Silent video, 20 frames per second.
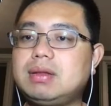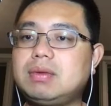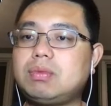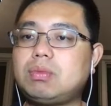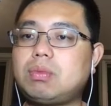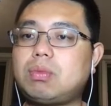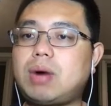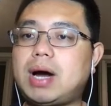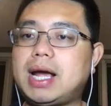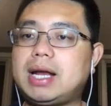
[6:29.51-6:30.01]

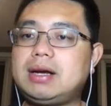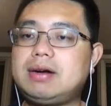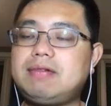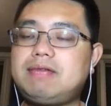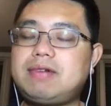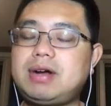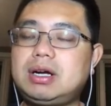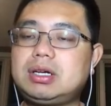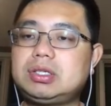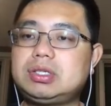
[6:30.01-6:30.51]
wider
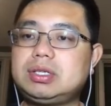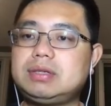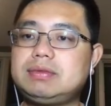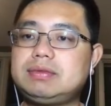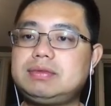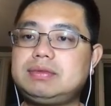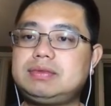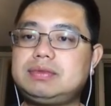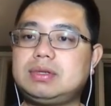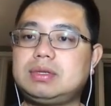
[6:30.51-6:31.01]
function
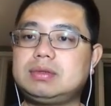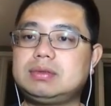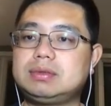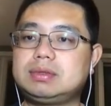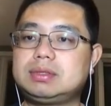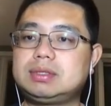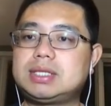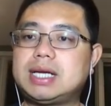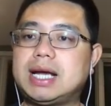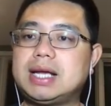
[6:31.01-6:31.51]
from
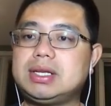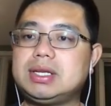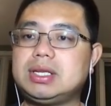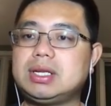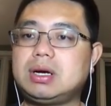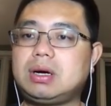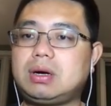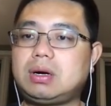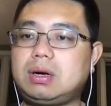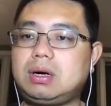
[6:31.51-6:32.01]

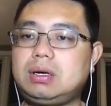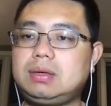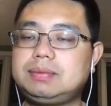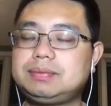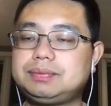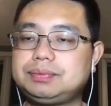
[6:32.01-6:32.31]
tidyr,